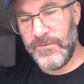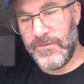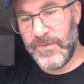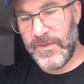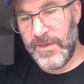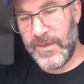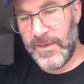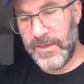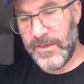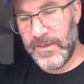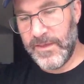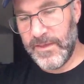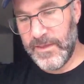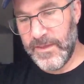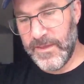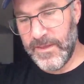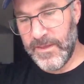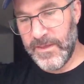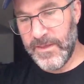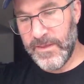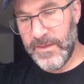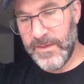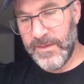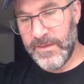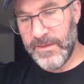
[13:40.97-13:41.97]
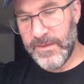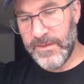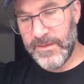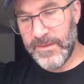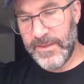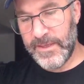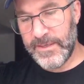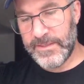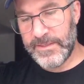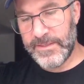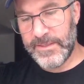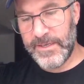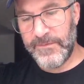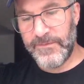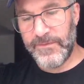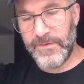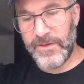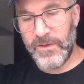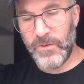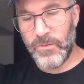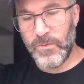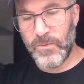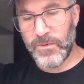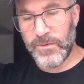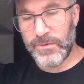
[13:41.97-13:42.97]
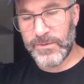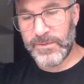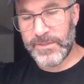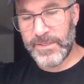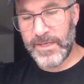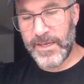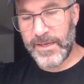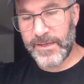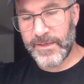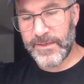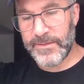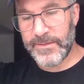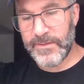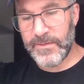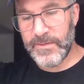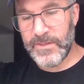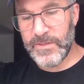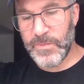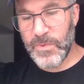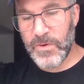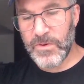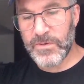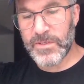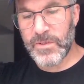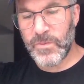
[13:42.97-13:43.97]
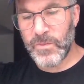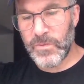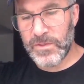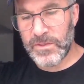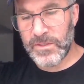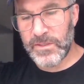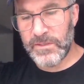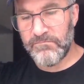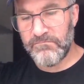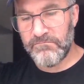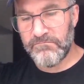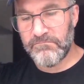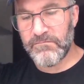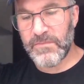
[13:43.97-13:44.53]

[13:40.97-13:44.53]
if that's definitely a World's deck. So this person was